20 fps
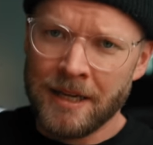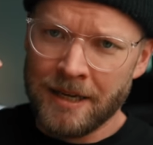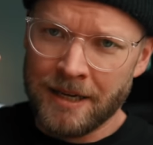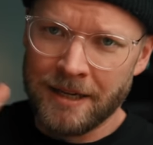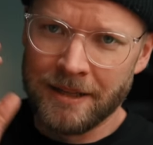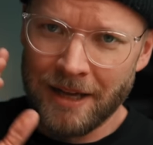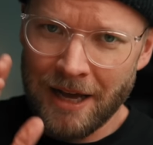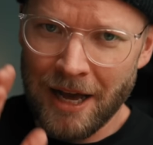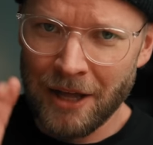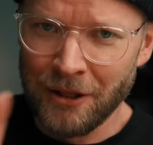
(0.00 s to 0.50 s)

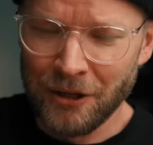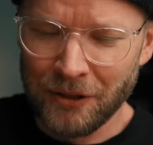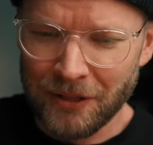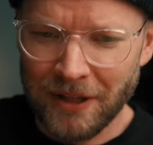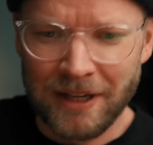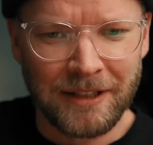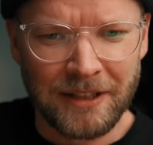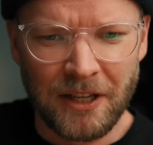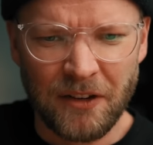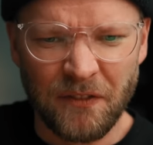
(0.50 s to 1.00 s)
And the other
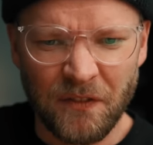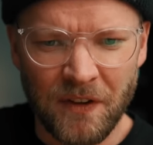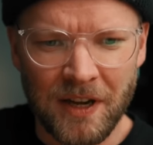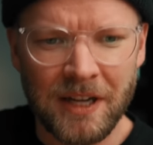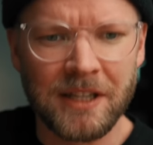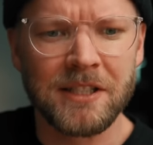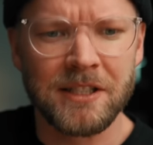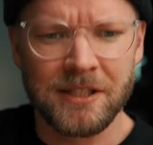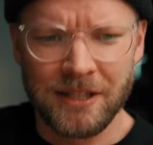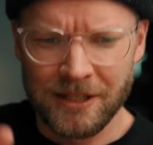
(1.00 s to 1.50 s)
thing they
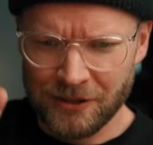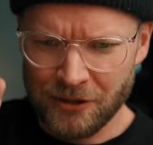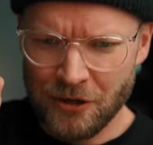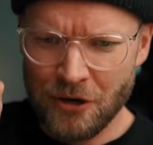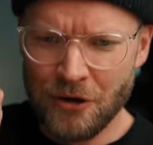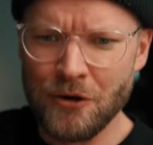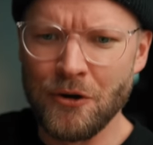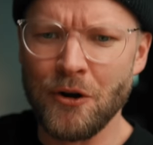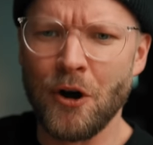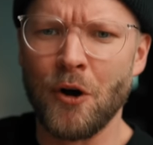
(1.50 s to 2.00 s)
fixed is
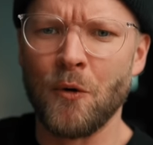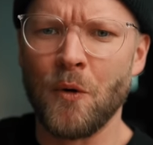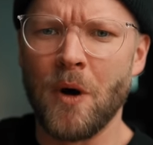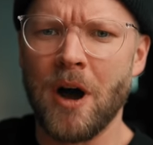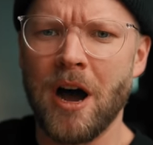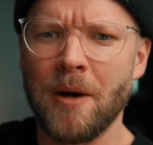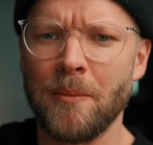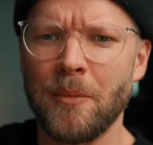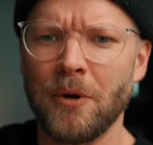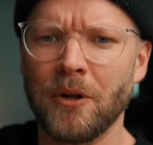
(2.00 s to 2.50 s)
no
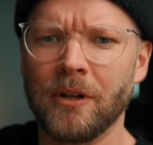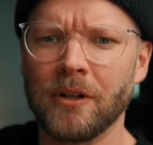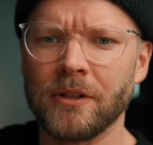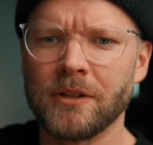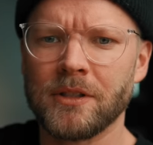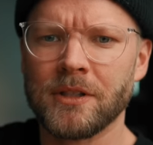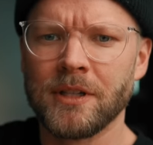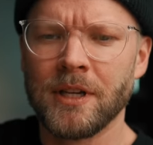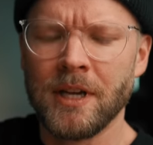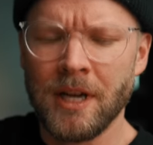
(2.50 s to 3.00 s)

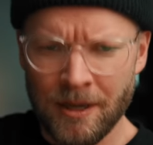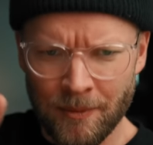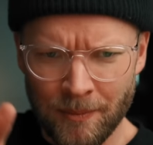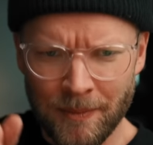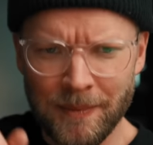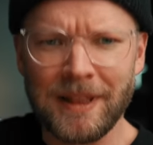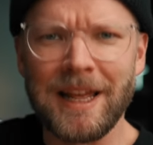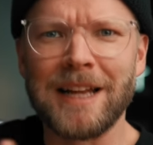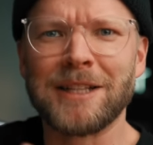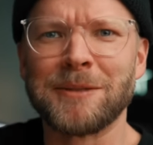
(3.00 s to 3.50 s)
wobbles,
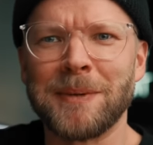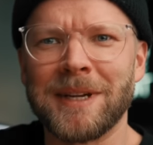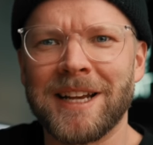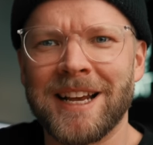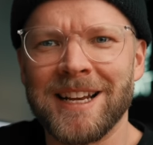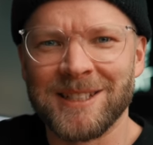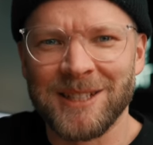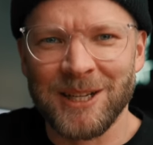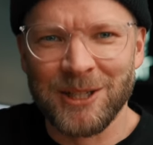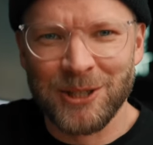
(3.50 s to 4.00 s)
but that's
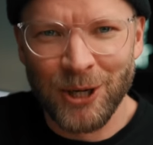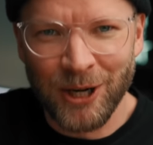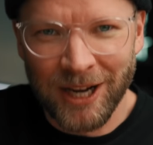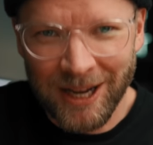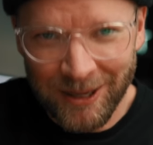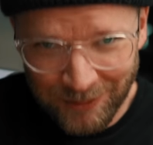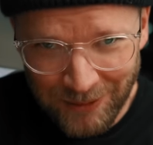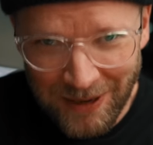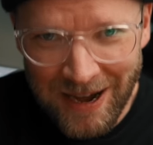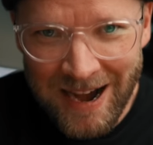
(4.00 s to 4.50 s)
because they took
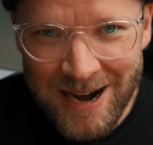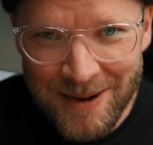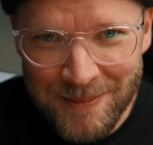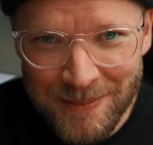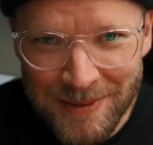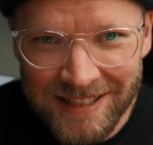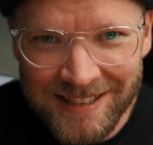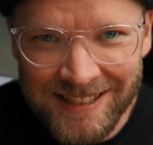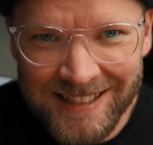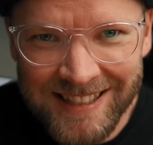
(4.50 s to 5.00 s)
out the
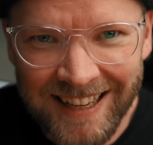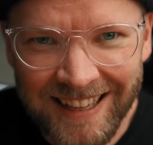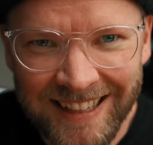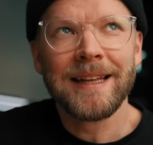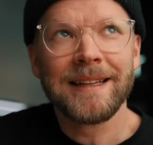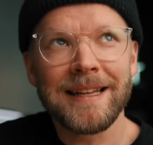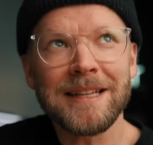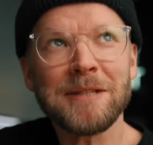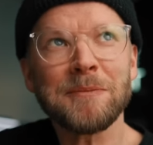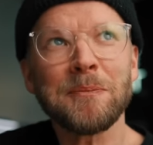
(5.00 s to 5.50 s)
IBIS.
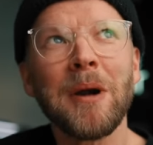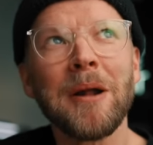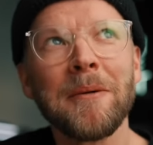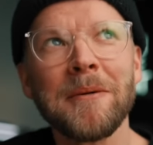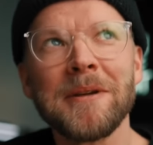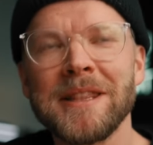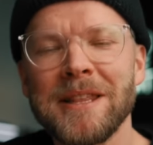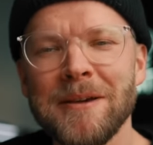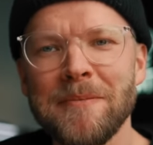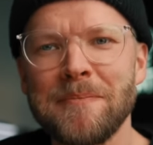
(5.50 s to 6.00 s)
That's
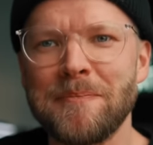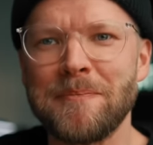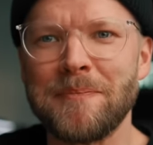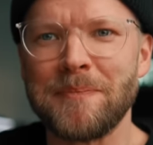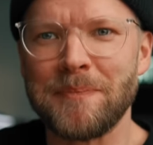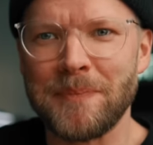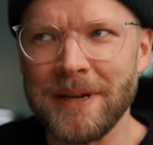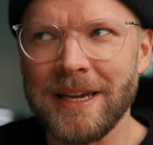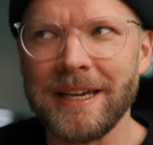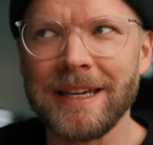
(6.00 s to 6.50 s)
probably the
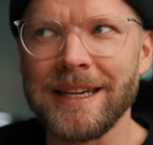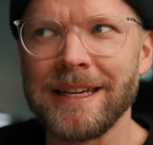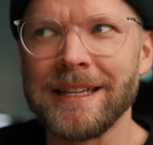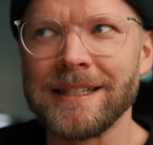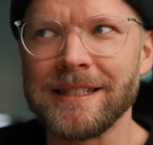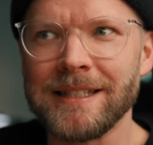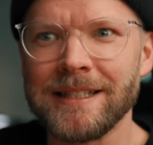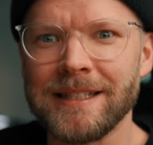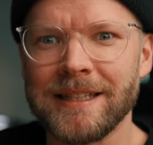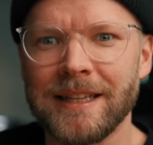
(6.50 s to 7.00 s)

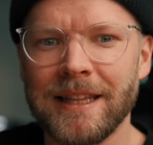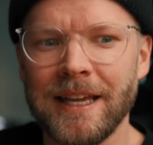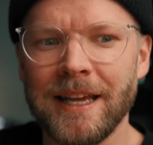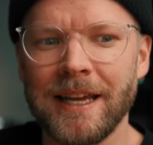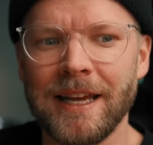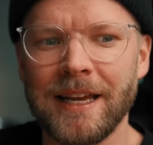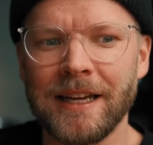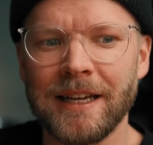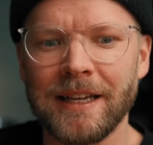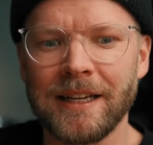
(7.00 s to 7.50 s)
biggest
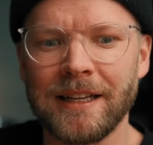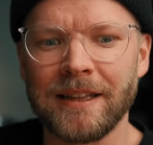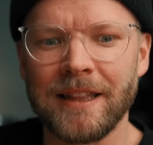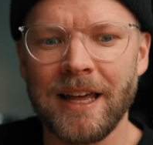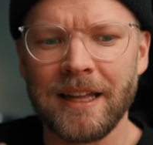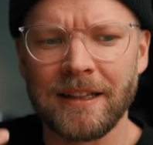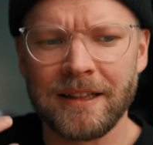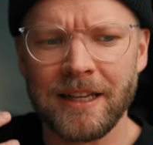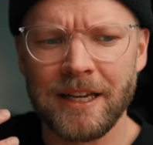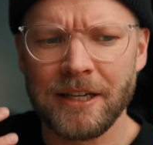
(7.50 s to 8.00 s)
thing
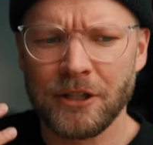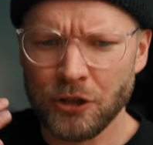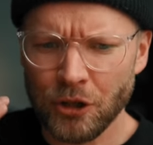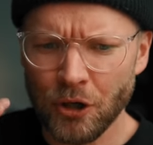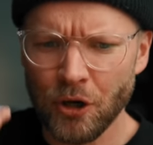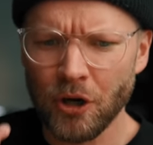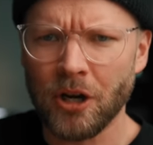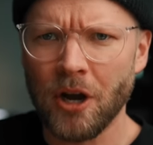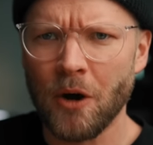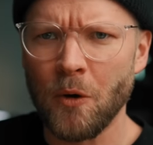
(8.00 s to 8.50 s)
that they
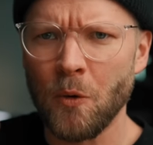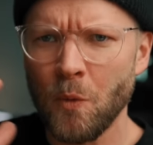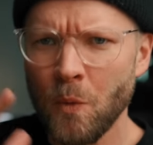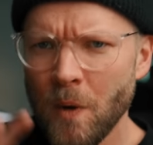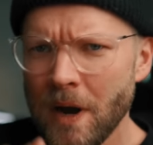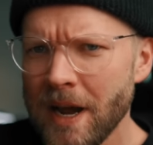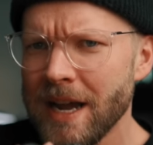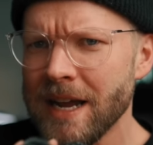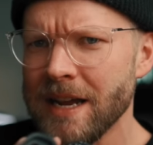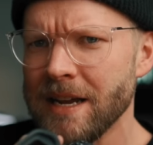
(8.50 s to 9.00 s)
took
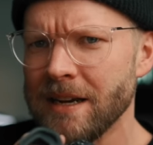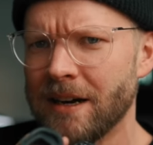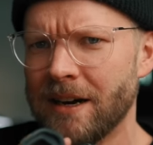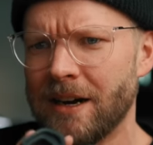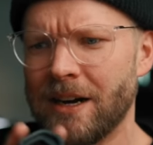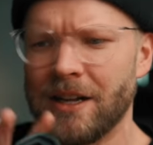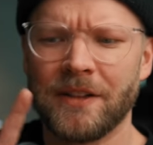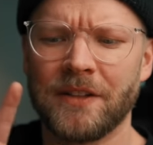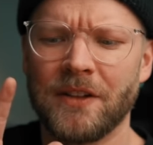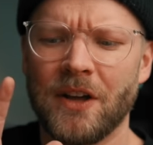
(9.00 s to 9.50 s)
away
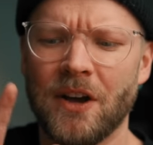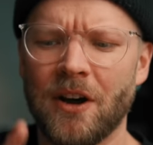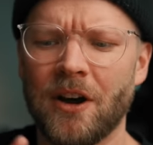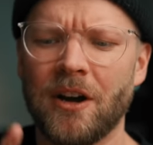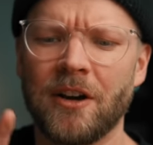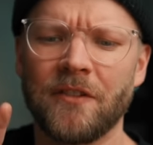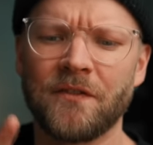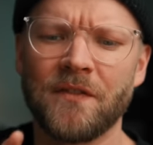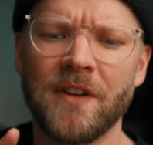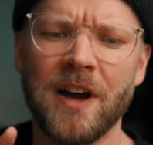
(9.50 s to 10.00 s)
on the
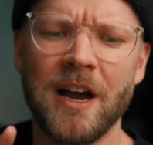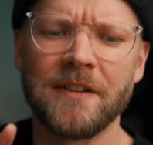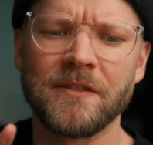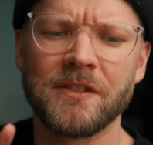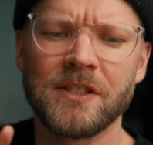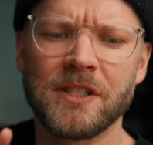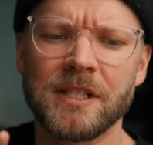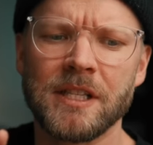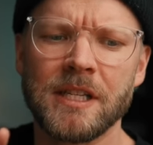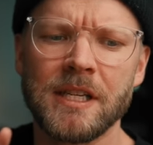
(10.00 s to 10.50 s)

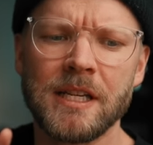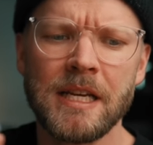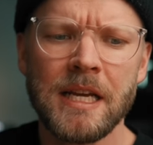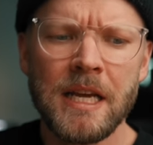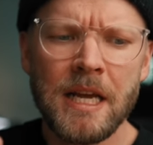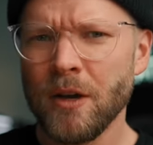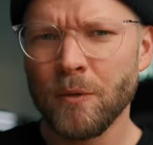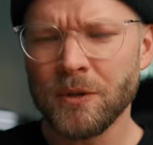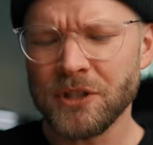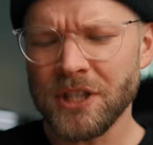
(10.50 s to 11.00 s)
R5C,
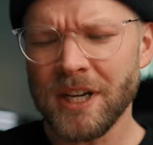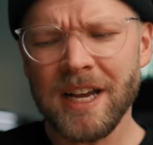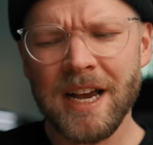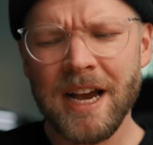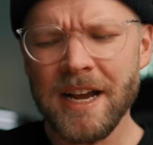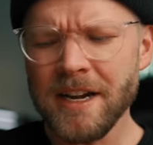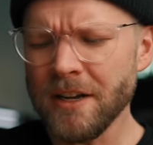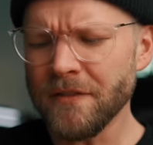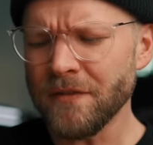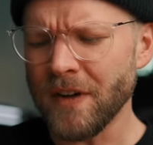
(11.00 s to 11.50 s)
which I
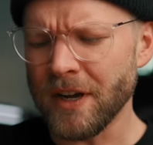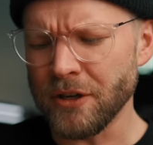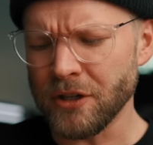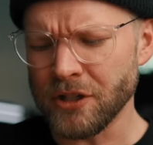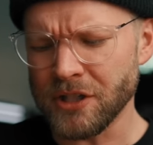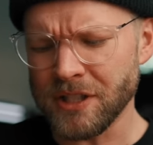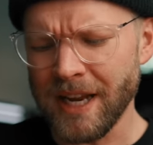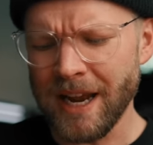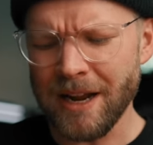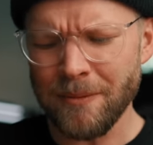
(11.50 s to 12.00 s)
kind of
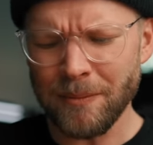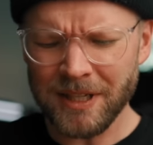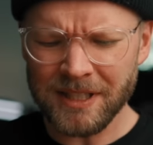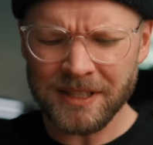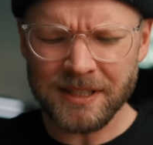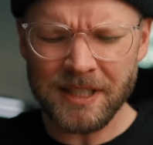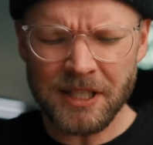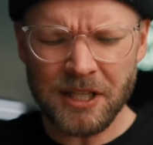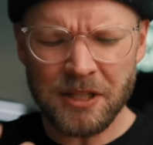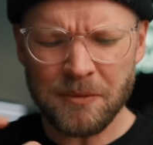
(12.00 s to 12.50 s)
understand
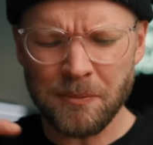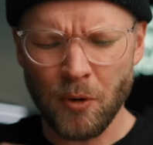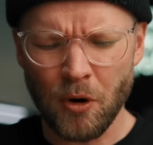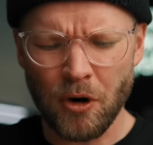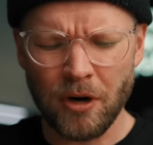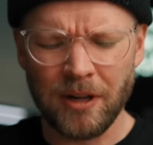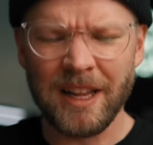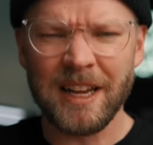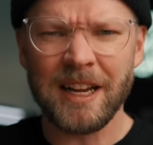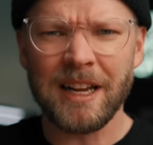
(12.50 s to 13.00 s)
because this is
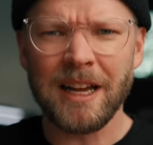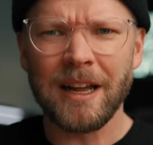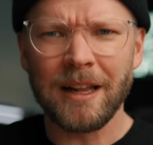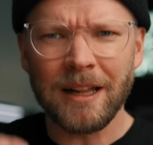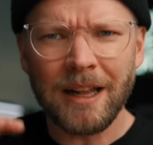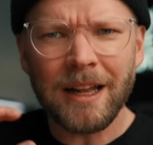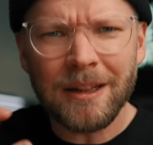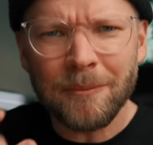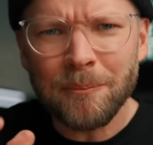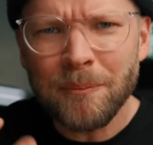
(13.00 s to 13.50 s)
more like
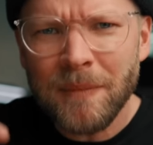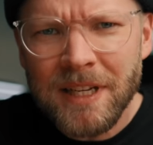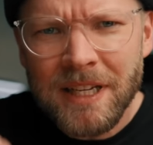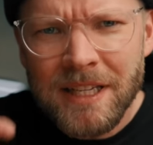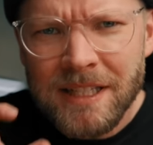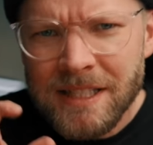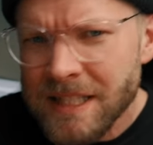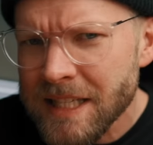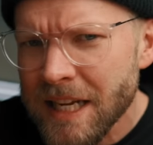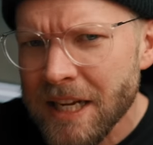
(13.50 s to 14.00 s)
a mini
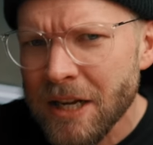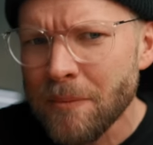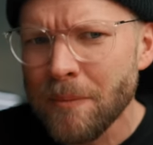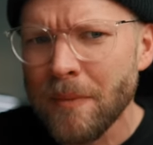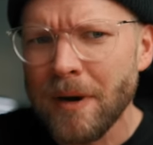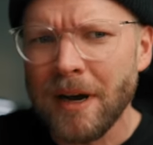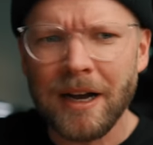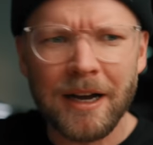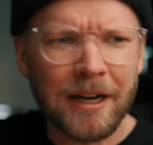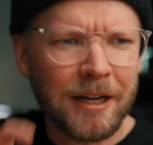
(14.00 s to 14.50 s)

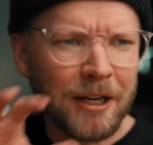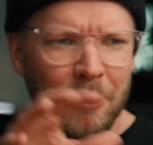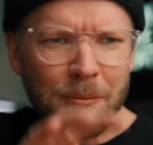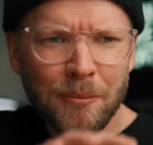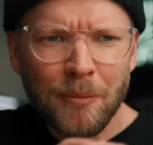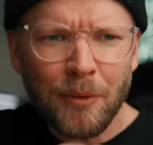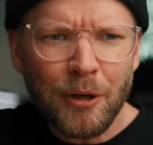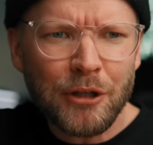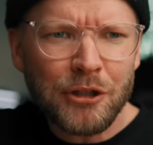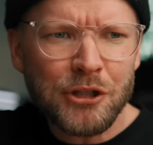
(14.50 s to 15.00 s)
cinema,
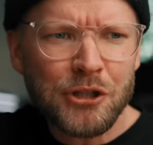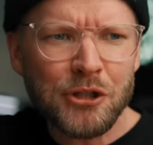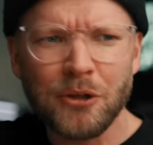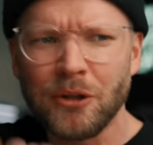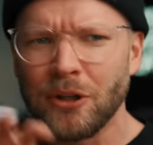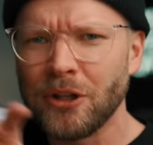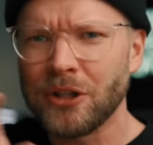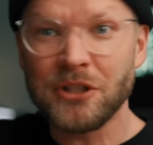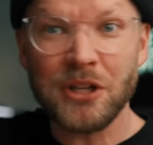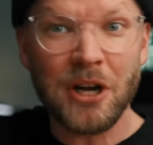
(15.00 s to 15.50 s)

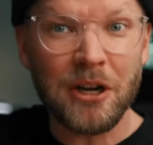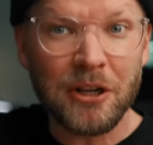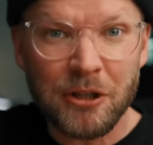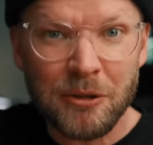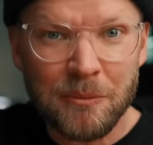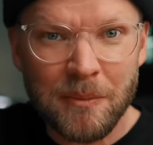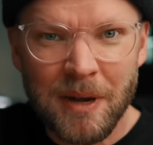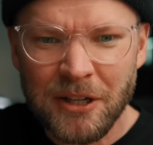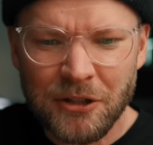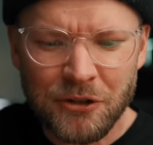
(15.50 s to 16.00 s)
commercial,
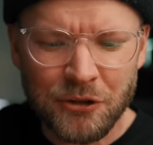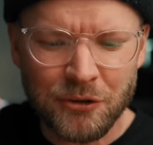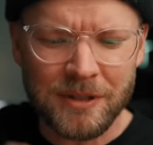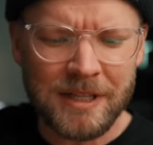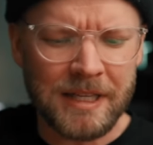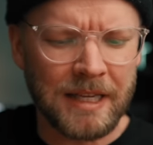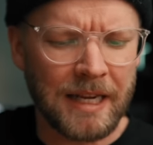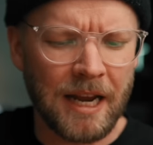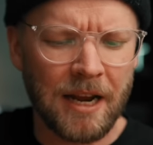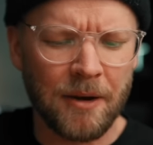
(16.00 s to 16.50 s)

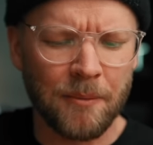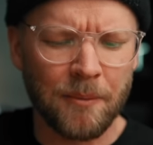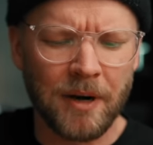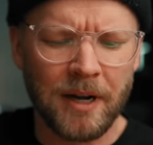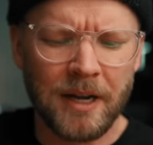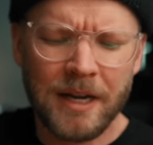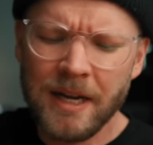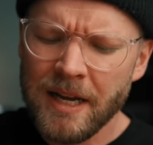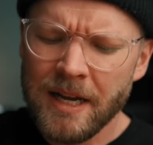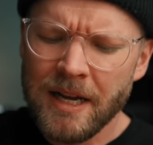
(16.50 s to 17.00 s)
documentary
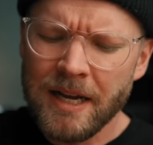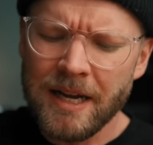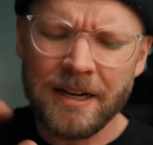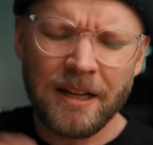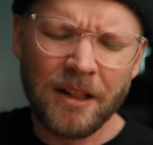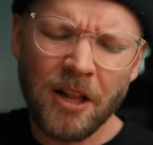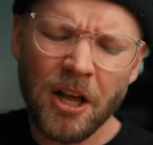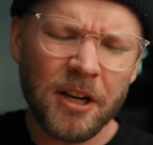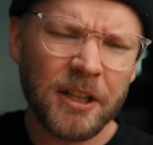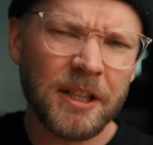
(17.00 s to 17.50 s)
camera. And a
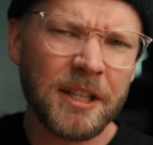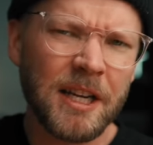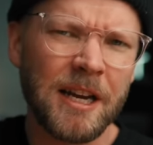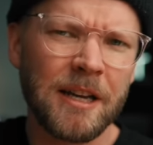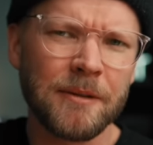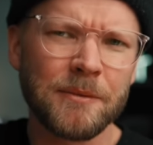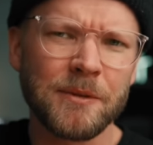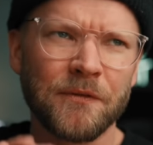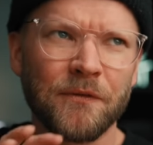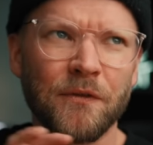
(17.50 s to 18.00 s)
lot of
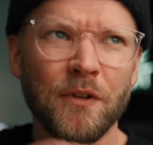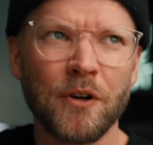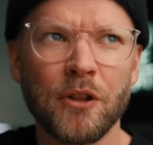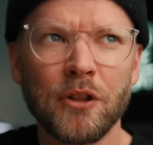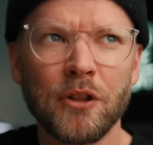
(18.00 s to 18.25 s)
times for